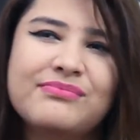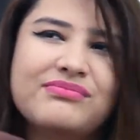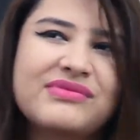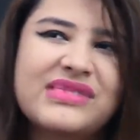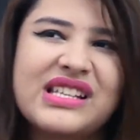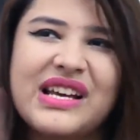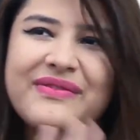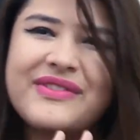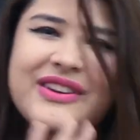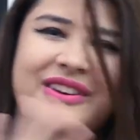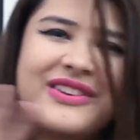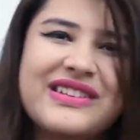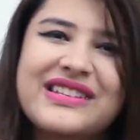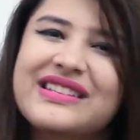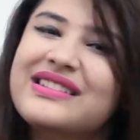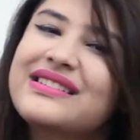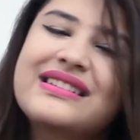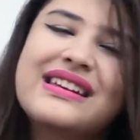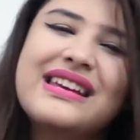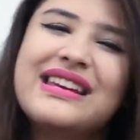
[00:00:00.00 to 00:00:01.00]
somewhere on the
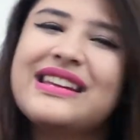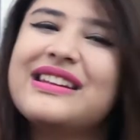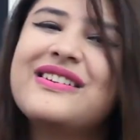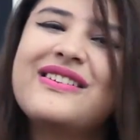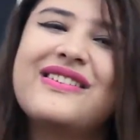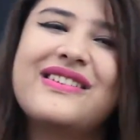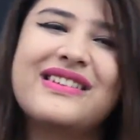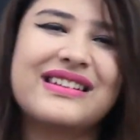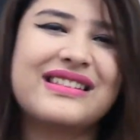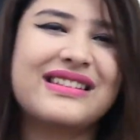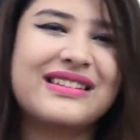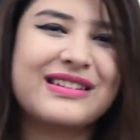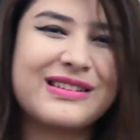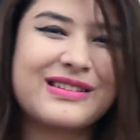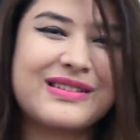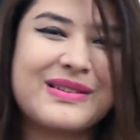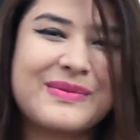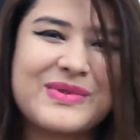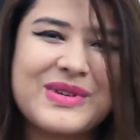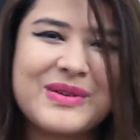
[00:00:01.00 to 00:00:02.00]
screen or in the
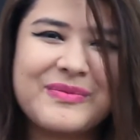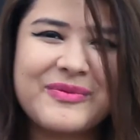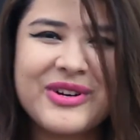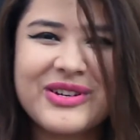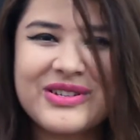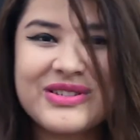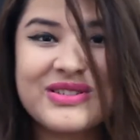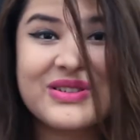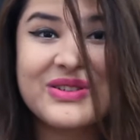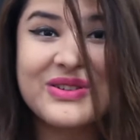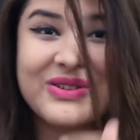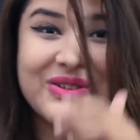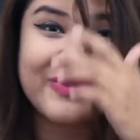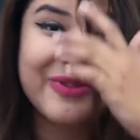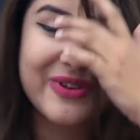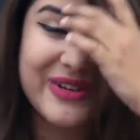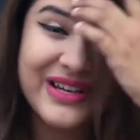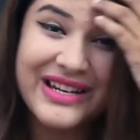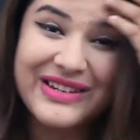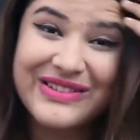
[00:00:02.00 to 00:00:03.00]
description box. So don't
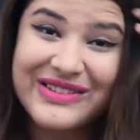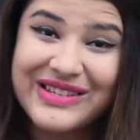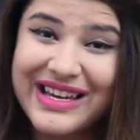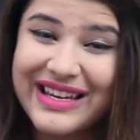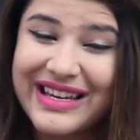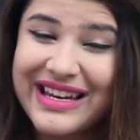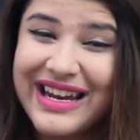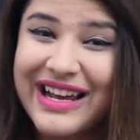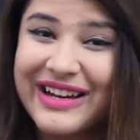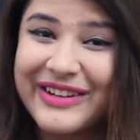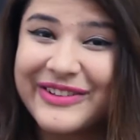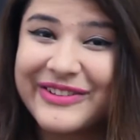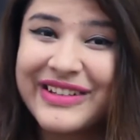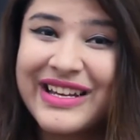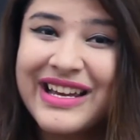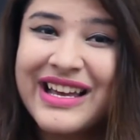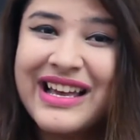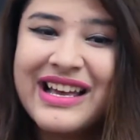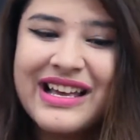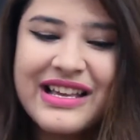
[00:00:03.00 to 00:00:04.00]
forget to check it out.
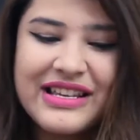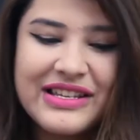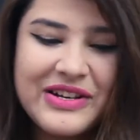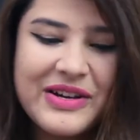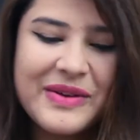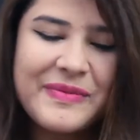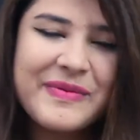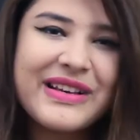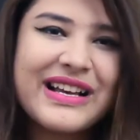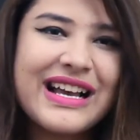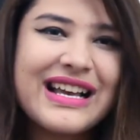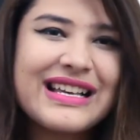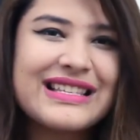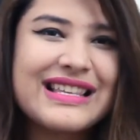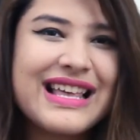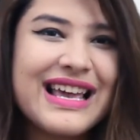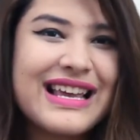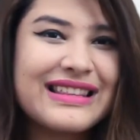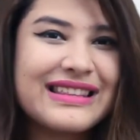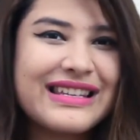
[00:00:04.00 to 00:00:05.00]
So hope you guys
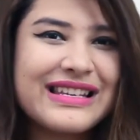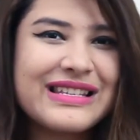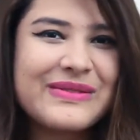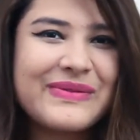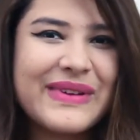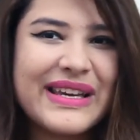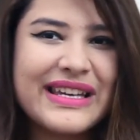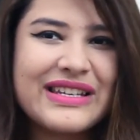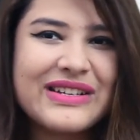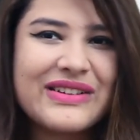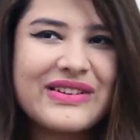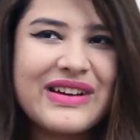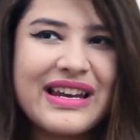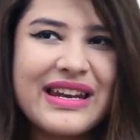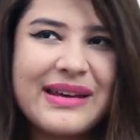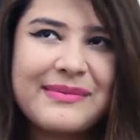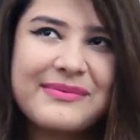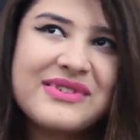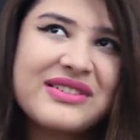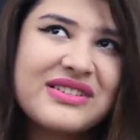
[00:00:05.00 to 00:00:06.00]
like this video
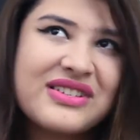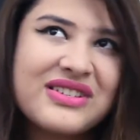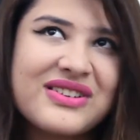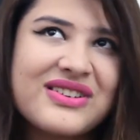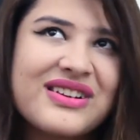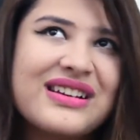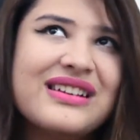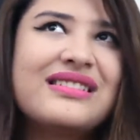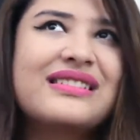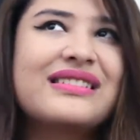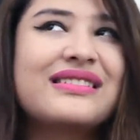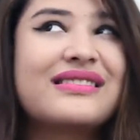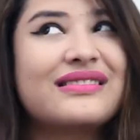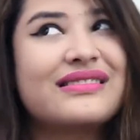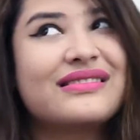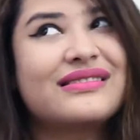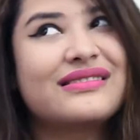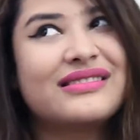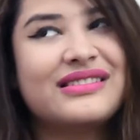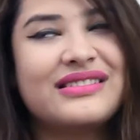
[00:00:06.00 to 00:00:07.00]
and I'm sure
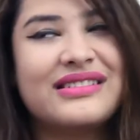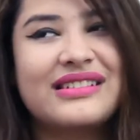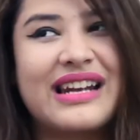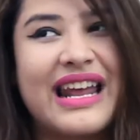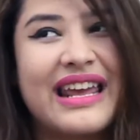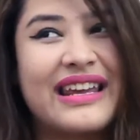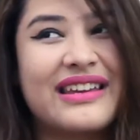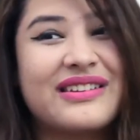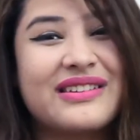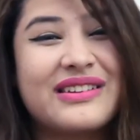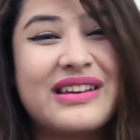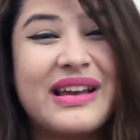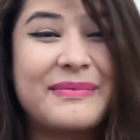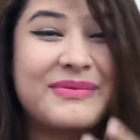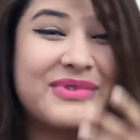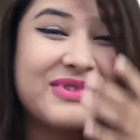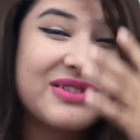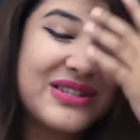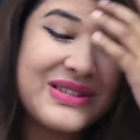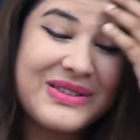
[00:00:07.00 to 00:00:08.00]

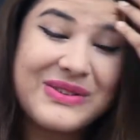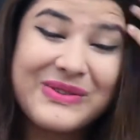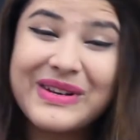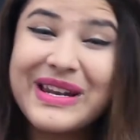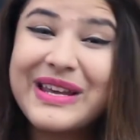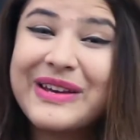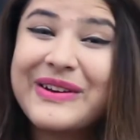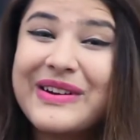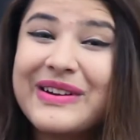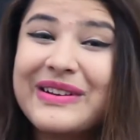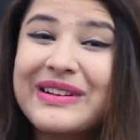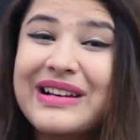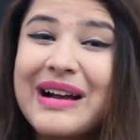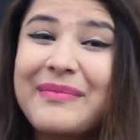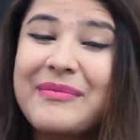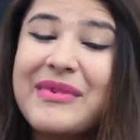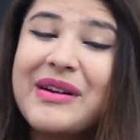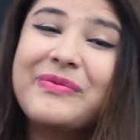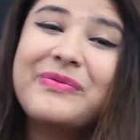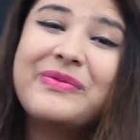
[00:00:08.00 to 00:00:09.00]
I'm soon gonna
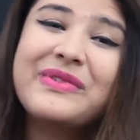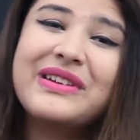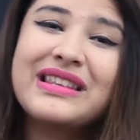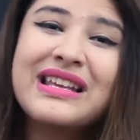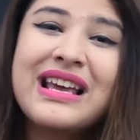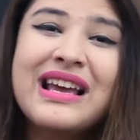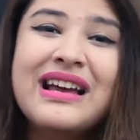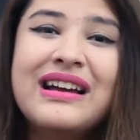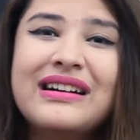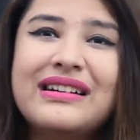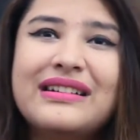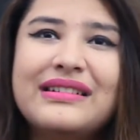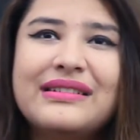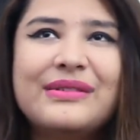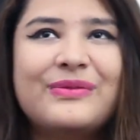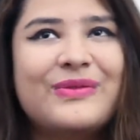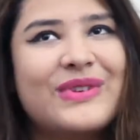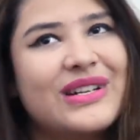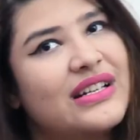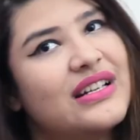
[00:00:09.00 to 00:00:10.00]
come up with
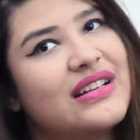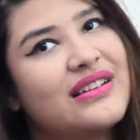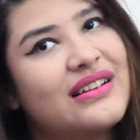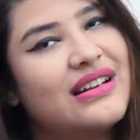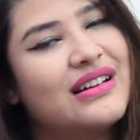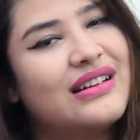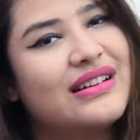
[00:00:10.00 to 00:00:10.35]
a winter